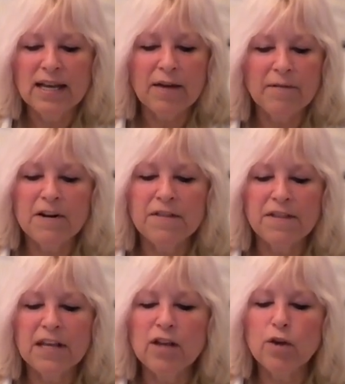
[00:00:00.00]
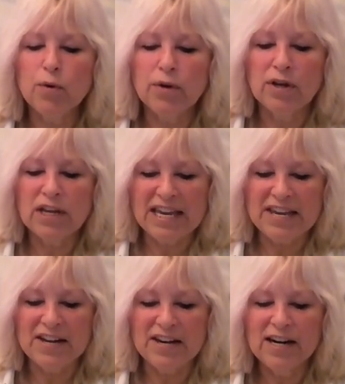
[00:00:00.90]
everything you
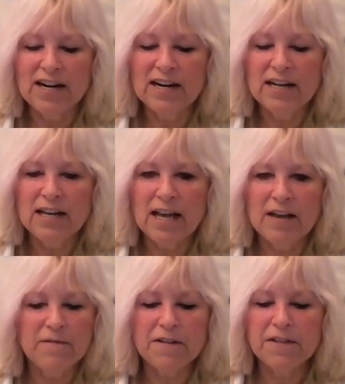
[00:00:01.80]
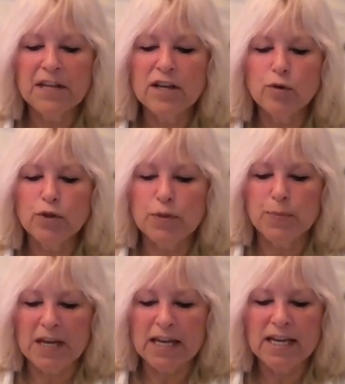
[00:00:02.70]
hear, everything you
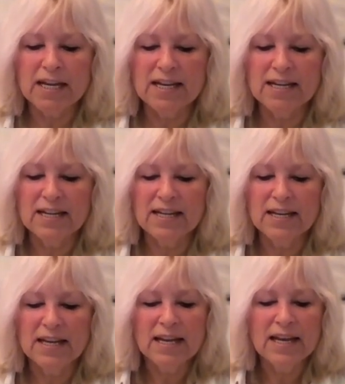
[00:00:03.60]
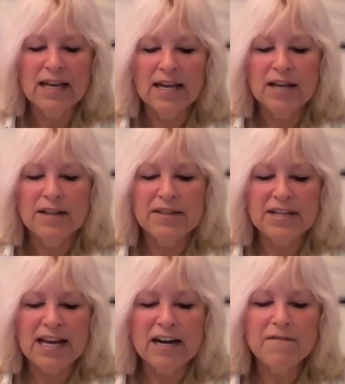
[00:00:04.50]
speak. The
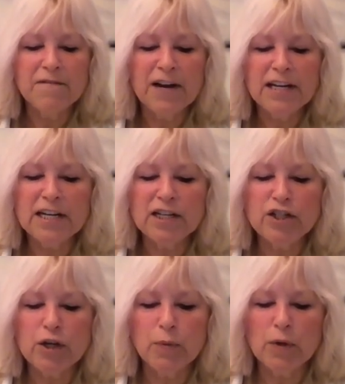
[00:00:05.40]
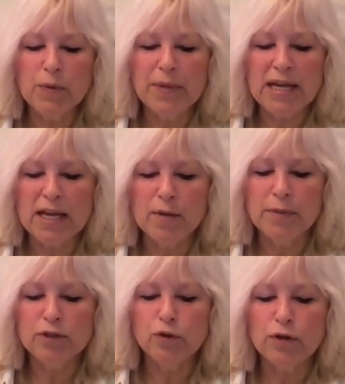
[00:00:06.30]
RFID chip will be able to